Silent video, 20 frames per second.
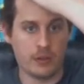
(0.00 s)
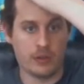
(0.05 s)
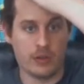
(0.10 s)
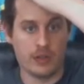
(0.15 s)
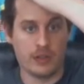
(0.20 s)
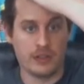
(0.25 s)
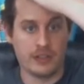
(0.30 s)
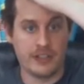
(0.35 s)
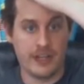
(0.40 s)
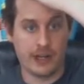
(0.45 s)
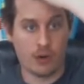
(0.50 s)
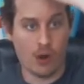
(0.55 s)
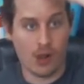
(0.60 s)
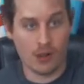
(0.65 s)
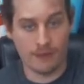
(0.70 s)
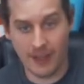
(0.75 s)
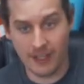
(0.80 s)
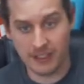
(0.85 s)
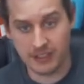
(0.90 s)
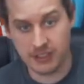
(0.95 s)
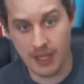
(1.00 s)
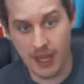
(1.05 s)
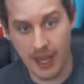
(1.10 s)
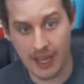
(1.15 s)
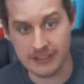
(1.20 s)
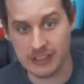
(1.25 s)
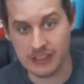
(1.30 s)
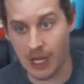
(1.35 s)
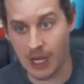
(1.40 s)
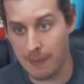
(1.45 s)
Dude, Diego
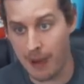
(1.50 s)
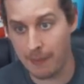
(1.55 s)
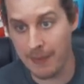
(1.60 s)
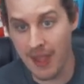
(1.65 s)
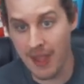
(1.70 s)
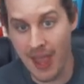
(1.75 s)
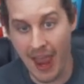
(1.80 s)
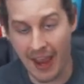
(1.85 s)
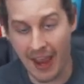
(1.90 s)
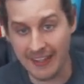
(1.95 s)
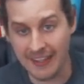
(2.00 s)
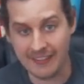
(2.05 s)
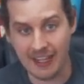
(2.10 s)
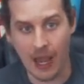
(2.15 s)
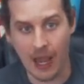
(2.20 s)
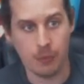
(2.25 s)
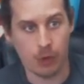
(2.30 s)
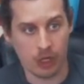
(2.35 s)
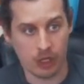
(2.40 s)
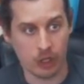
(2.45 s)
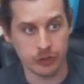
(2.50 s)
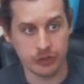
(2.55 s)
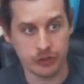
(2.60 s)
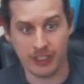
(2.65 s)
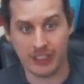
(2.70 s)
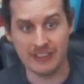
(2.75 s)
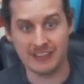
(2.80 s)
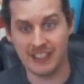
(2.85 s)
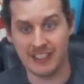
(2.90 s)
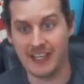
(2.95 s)
Alves has come up. Anytime we're close
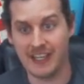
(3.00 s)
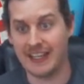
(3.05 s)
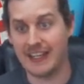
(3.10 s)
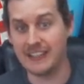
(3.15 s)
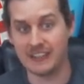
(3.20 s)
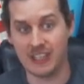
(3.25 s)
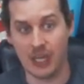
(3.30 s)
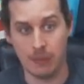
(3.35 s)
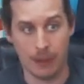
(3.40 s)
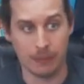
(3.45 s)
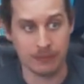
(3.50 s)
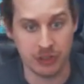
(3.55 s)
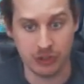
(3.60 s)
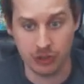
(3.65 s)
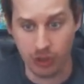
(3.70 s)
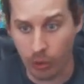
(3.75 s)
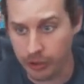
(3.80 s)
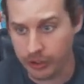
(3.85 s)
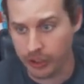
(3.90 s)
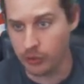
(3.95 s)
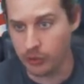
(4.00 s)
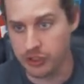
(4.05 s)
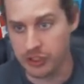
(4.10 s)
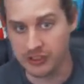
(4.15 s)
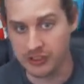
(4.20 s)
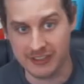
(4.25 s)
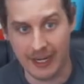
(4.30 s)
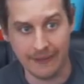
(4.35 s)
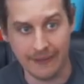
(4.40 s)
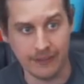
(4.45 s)
to conceding, he's come up so
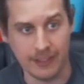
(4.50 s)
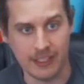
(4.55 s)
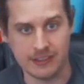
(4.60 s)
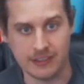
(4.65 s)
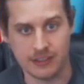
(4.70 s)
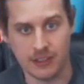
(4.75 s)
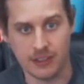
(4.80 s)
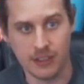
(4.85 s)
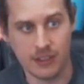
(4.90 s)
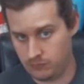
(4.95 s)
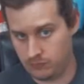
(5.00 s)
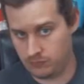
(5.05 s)
huge and saved us.